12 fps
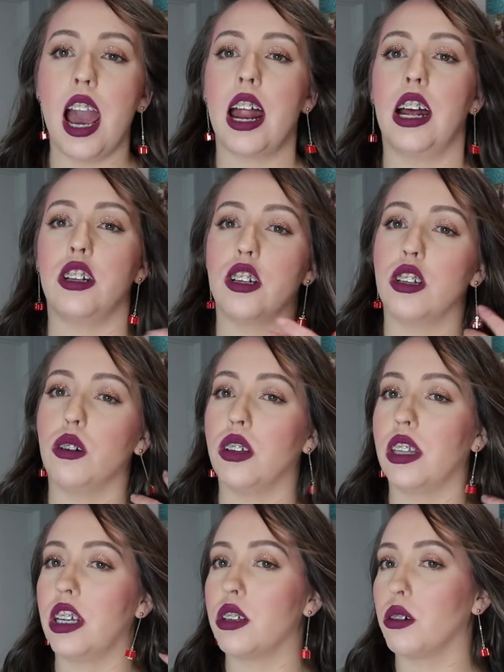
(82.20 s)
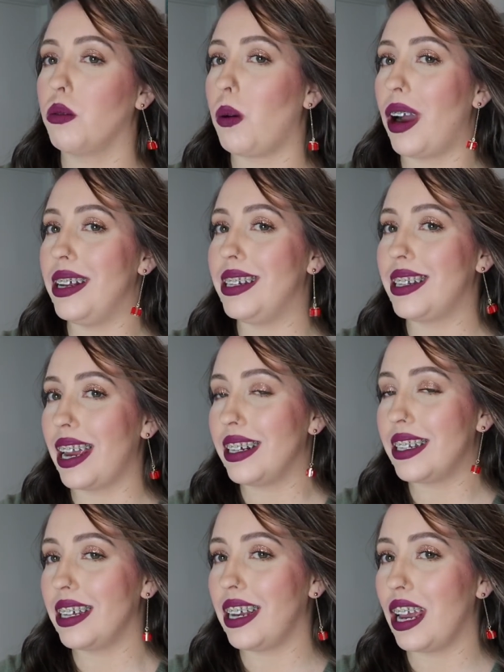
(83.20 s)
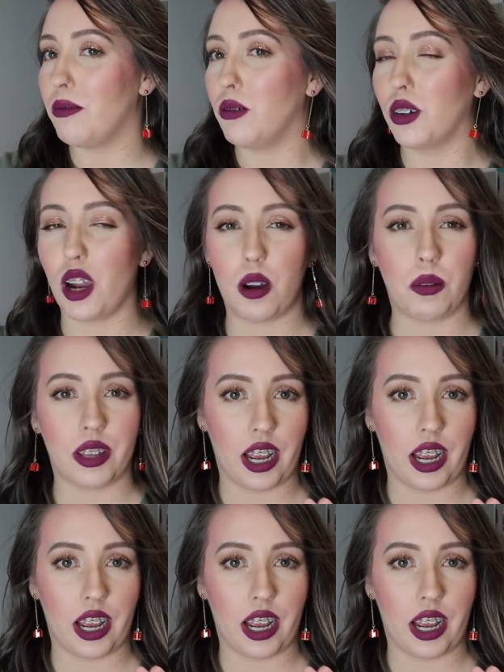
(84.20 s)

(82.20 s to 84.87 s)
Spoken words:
and I just thought these are quite dainty and will go with